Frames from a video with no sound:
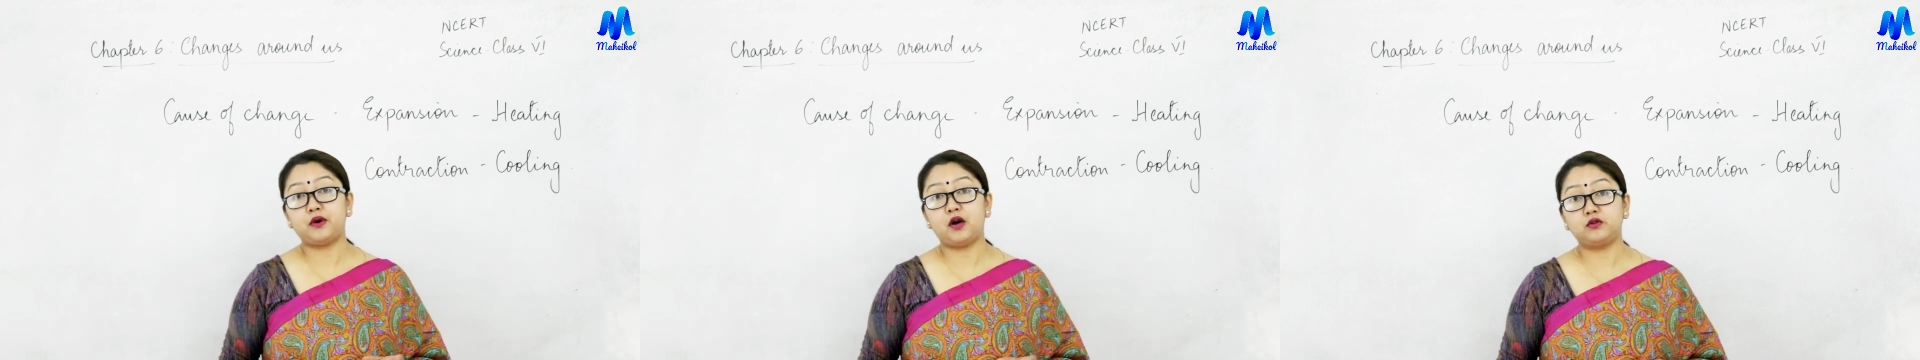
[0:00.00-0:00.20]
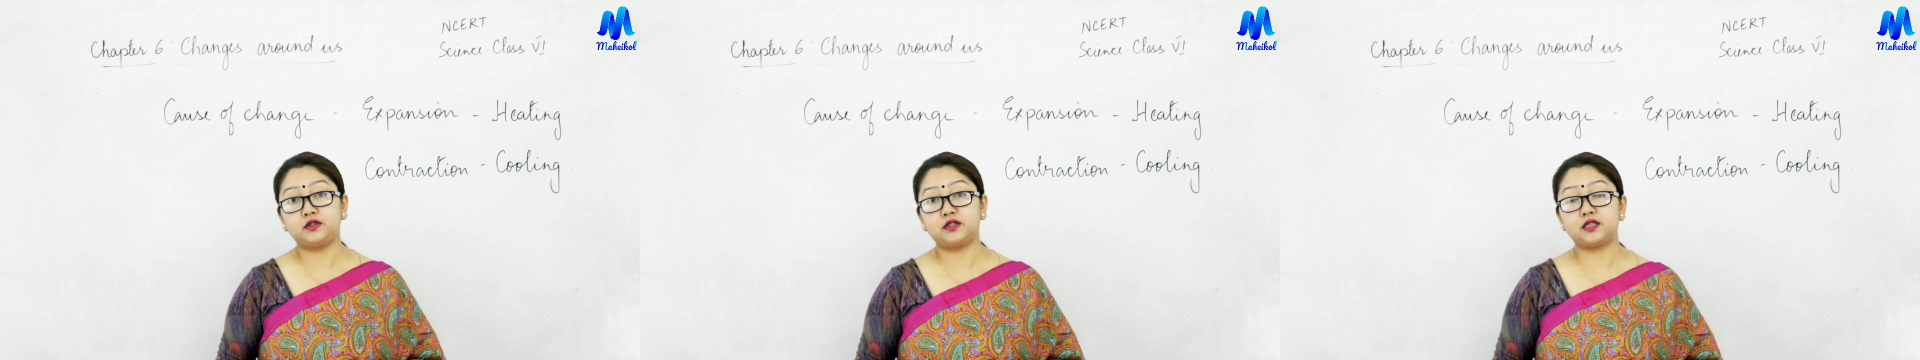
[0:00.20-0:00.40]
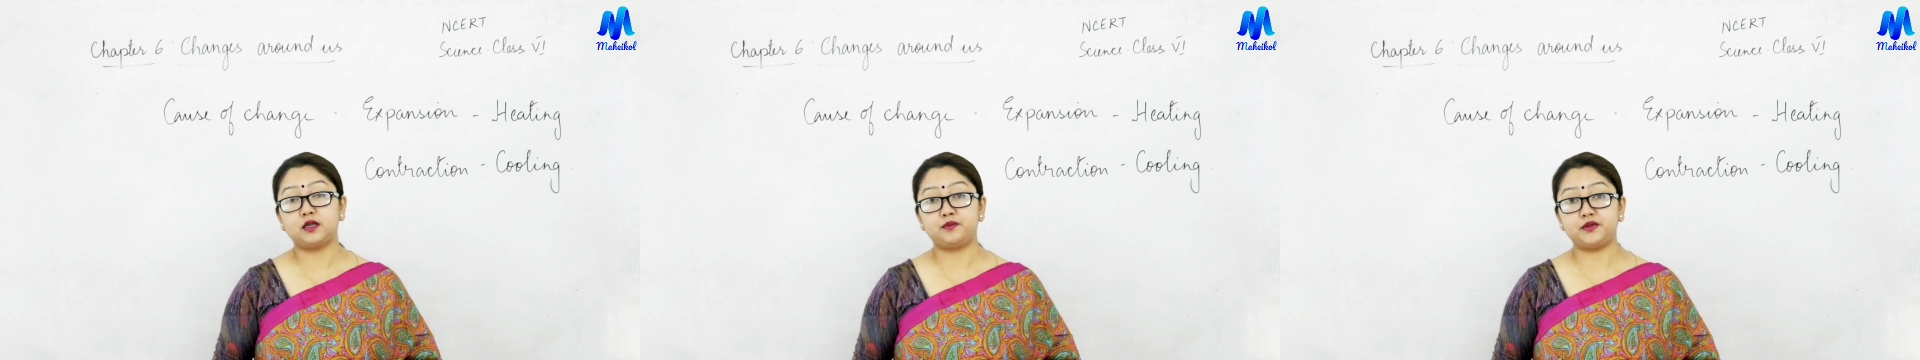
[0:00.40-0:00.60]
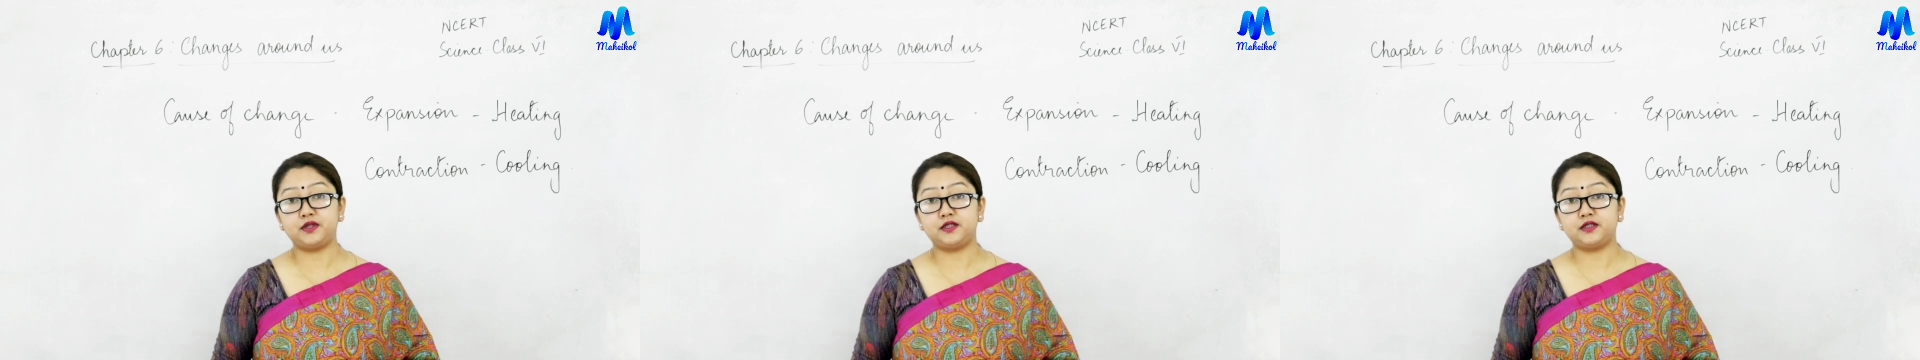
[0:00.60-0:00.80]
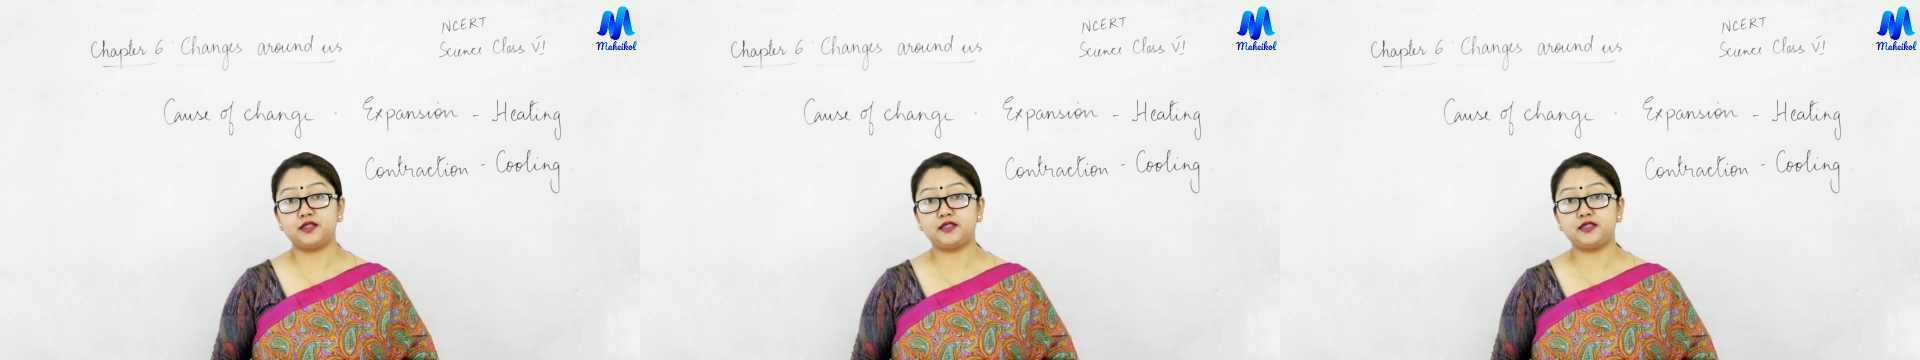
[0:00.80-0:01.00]
powder
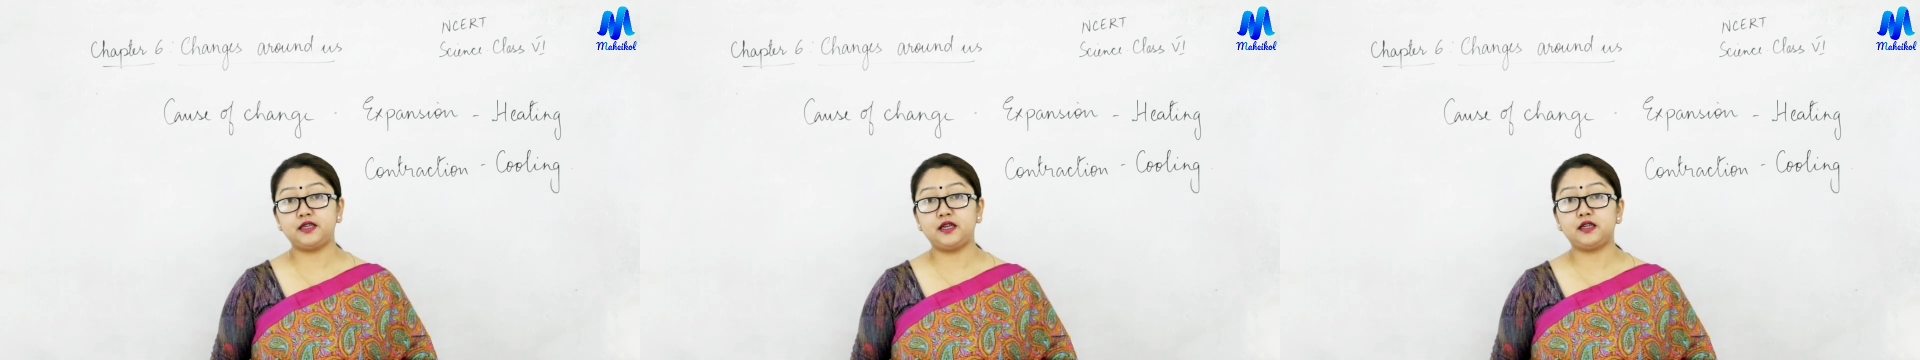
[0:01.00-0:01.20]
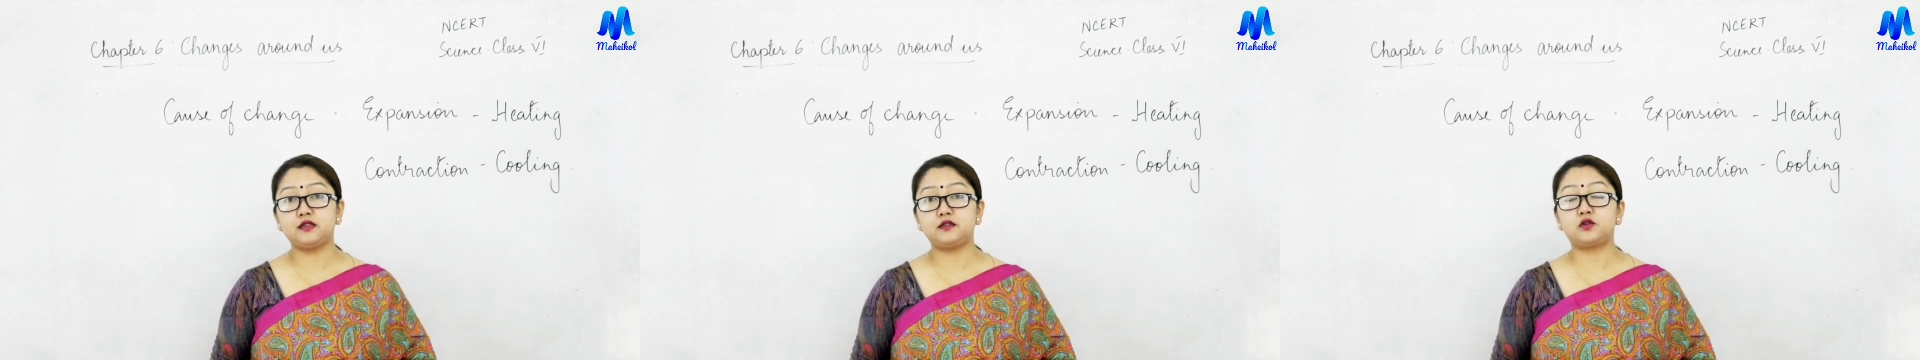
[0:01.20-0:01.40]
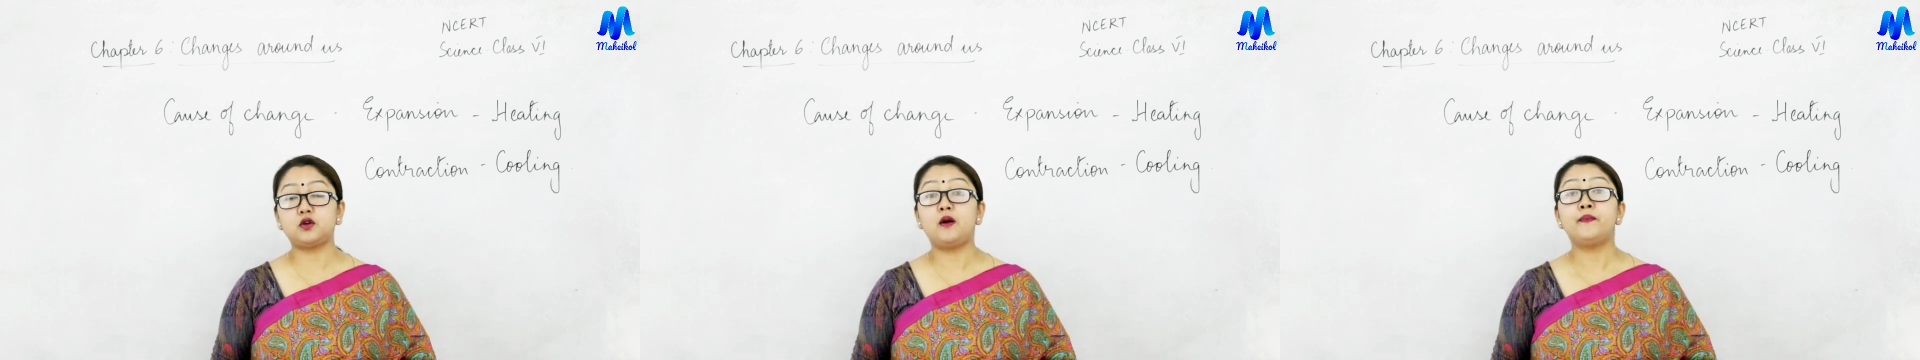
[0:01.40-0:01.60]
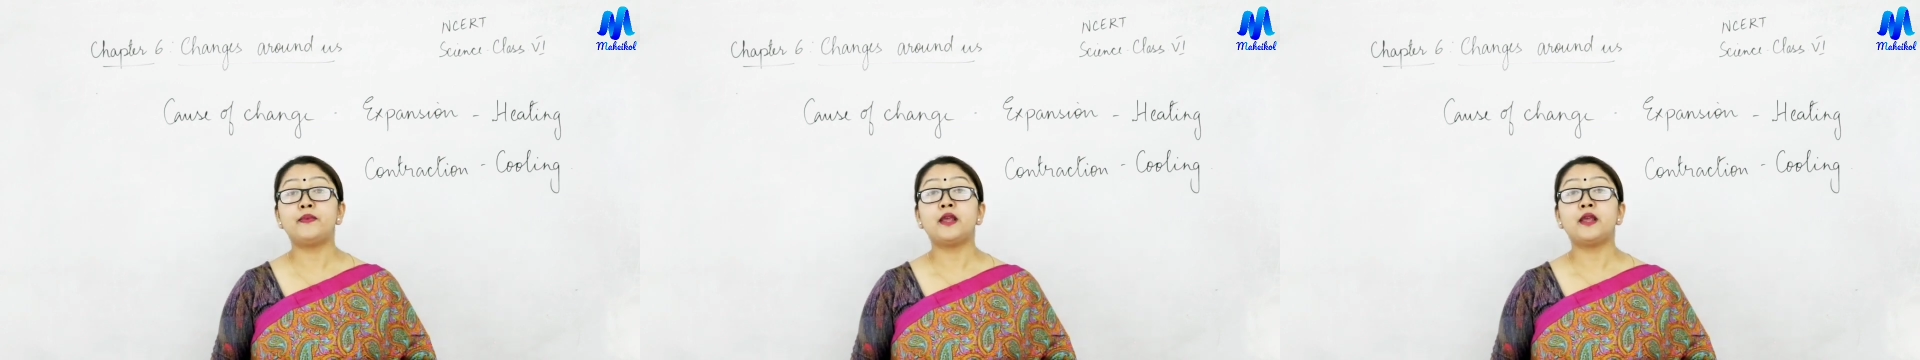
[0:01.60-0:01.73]
substance isn't it so